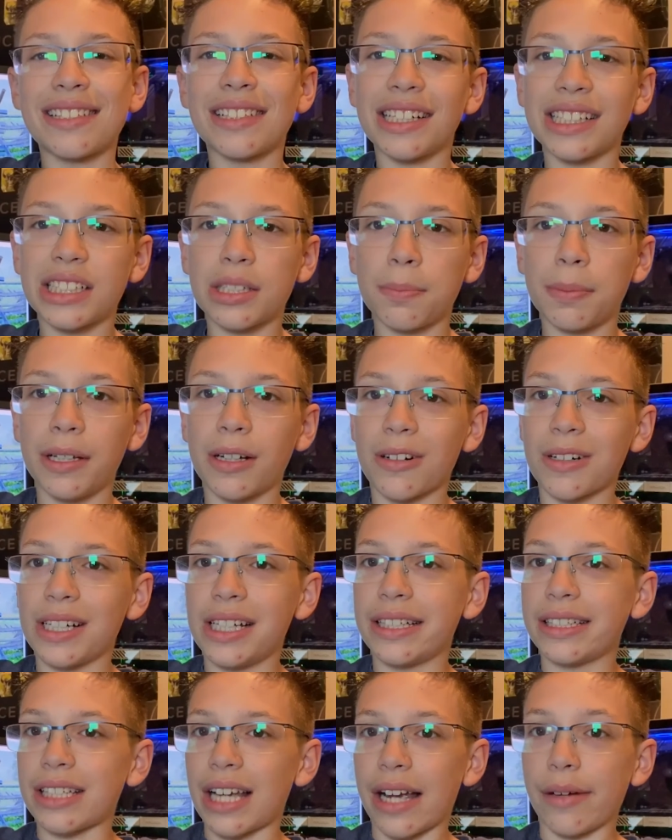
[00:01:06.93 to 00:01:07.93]
an
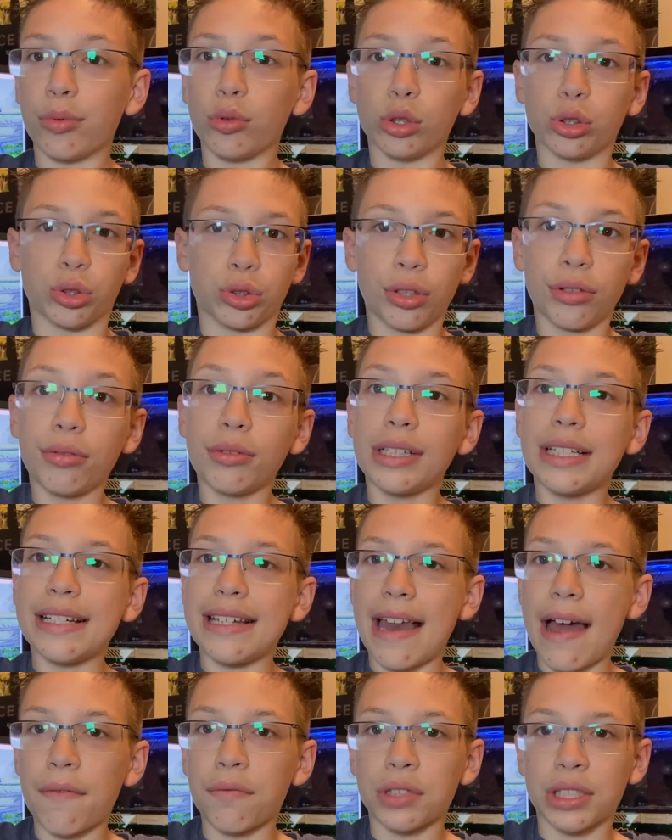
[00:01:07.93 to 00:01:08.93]
experience I will truly
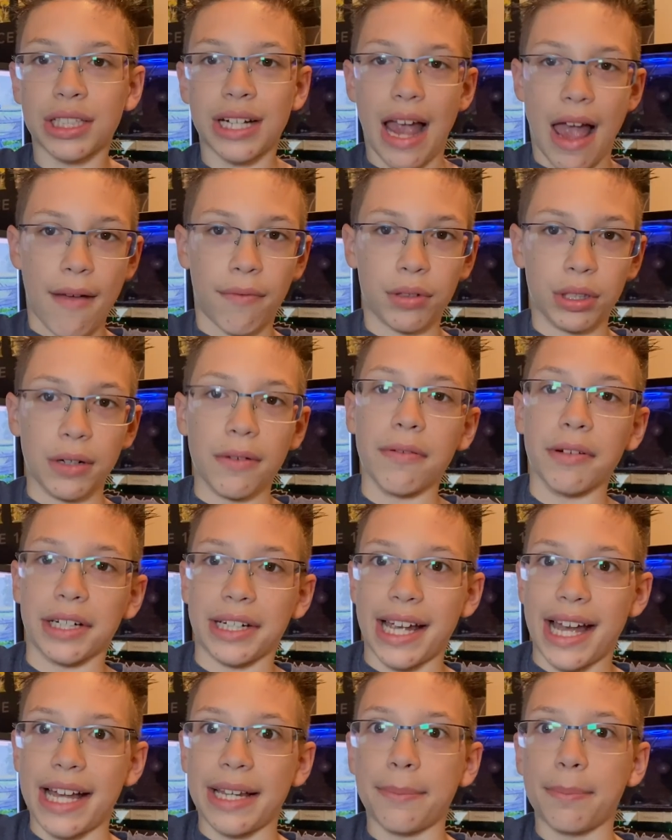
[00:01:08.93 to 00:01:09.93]
never ever
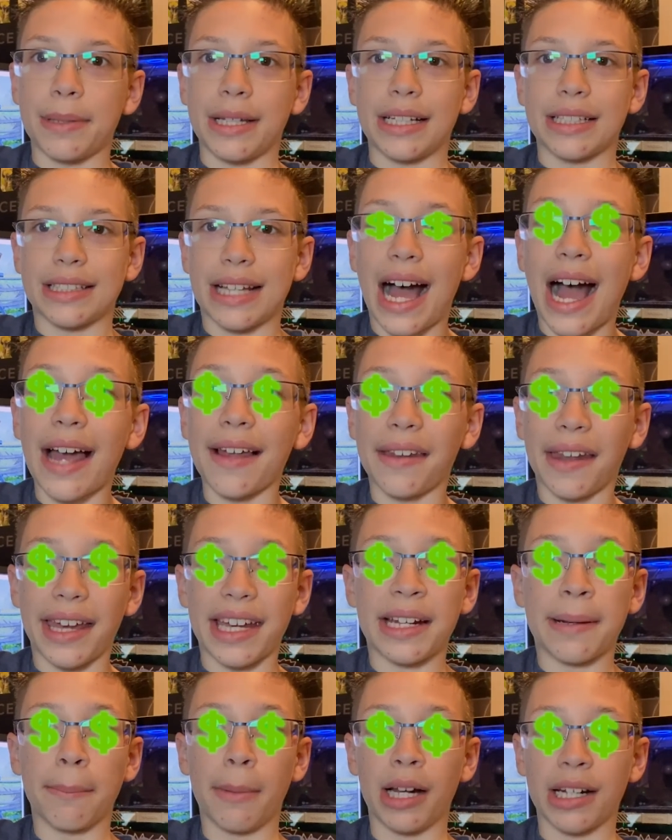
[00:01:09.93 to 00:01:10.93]
forget because I
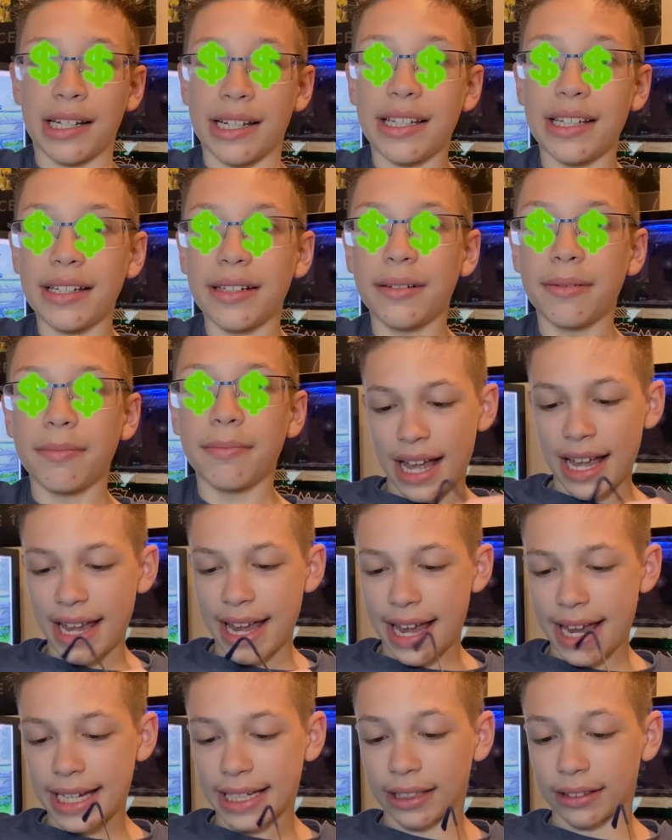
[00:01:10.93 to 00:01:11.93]
like money. I
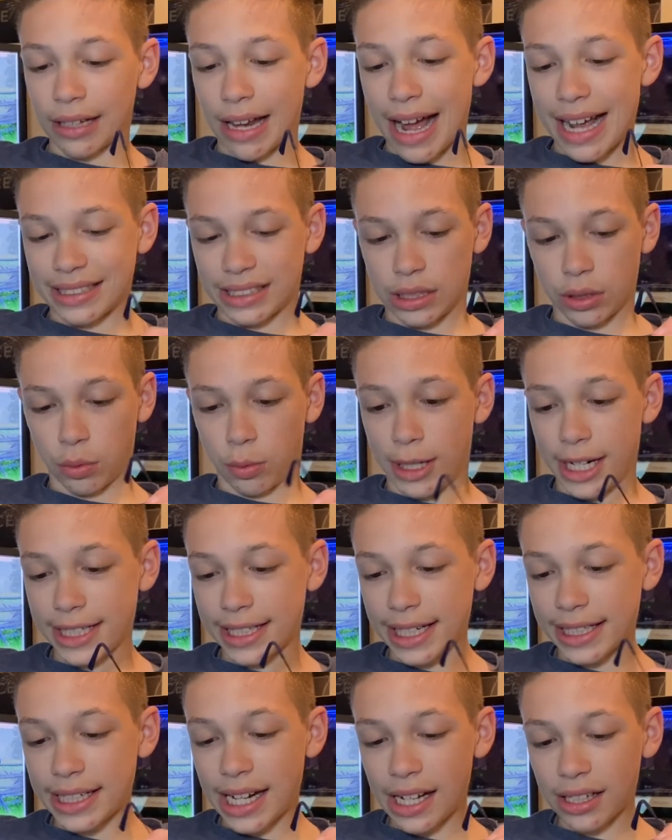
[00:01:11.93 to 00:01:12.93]
hate glasses. Why
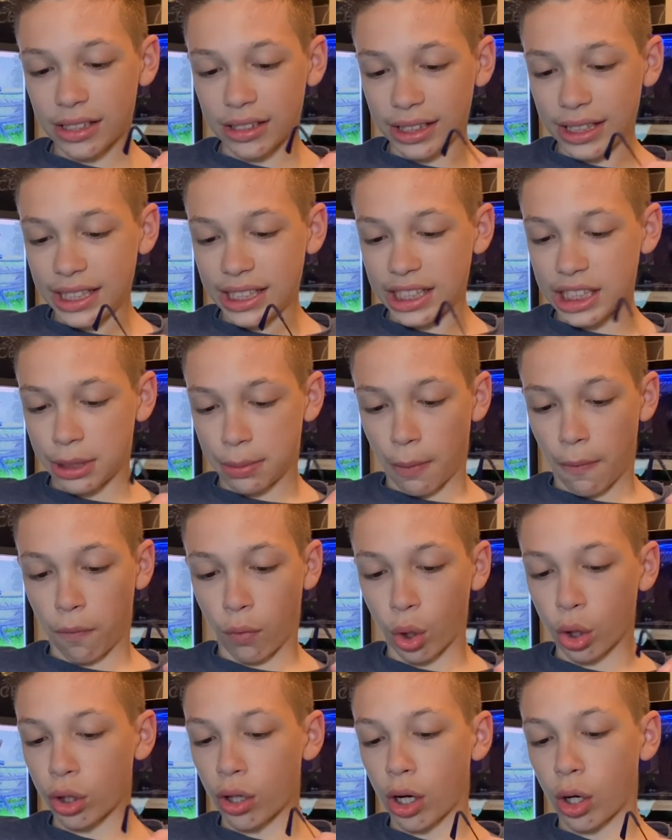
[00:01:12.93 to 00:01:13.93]
did I not clean these
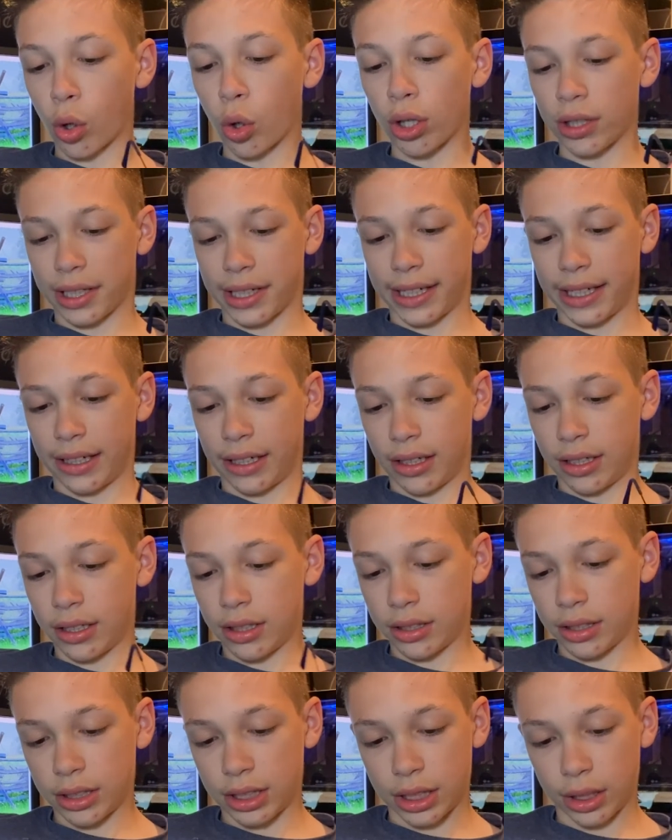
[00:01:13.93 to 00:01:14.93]
before recording?
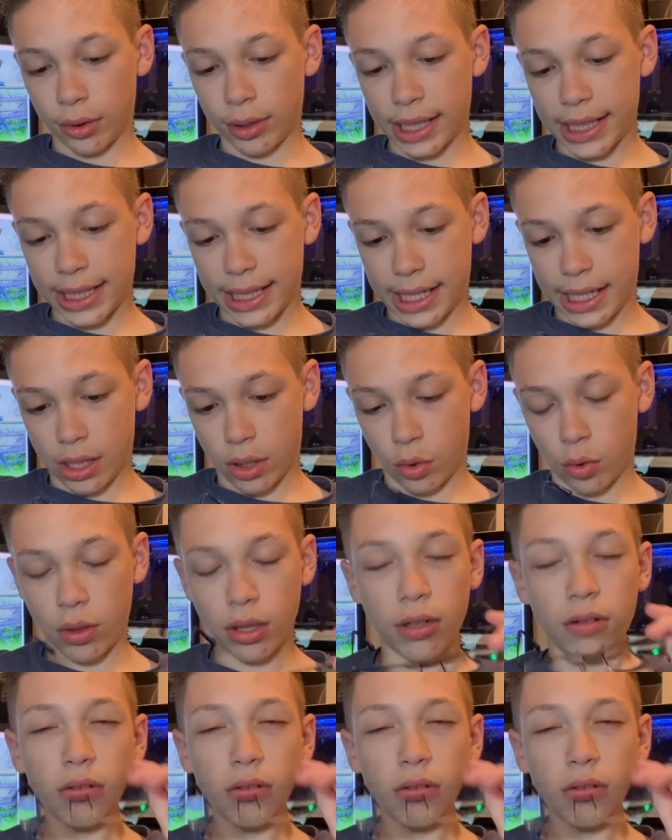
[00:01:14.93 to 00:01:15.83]
Until I knew.